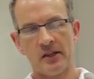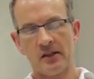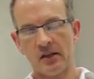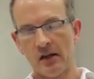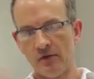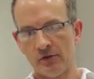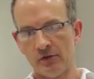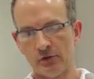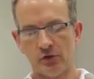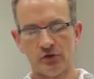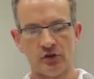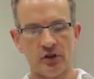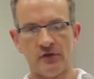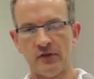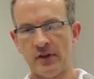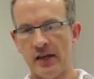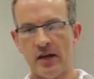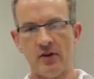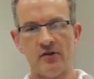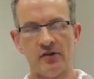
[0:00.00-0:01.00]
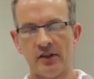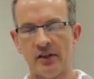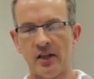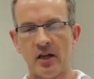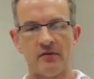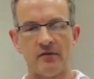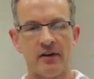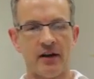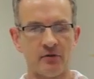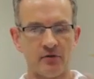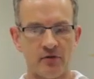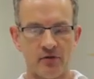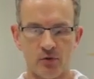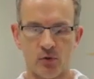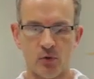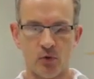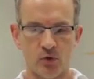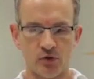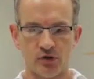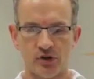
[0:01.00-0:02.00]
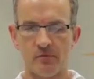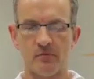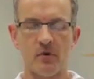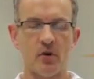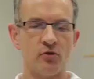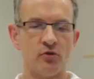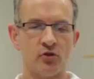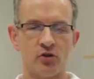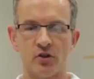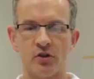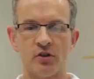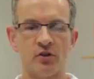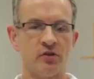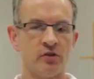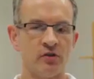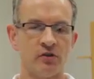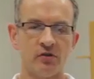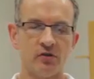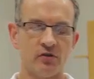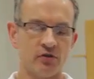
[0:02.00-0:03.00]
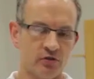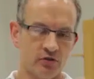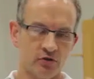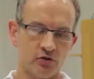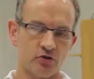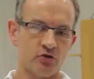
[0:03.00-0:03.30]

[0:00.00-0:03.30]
It covers lots of different areas in there around thoughts, emotions,